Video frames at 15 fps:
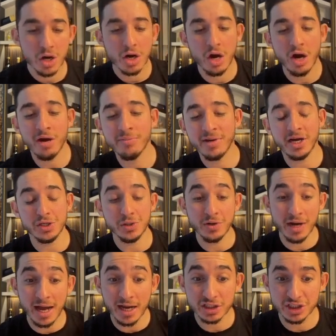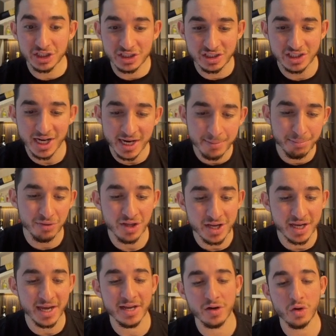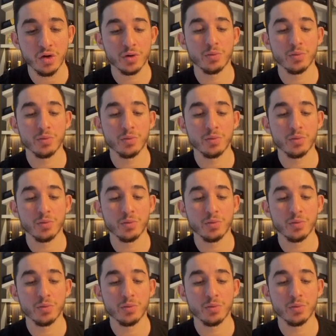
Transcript: Kombat. You could actually stake, play, and earn